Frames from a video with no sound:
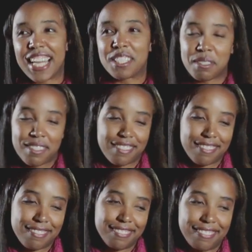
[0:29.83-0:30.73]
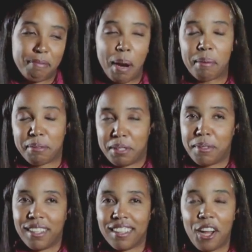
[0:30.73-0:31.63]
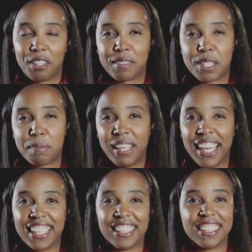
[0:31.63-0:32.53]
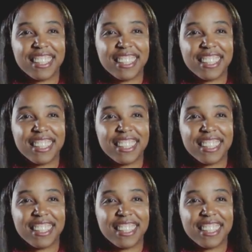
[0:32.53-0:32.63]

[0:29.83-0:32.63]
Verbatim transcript: That's probably where all of this began.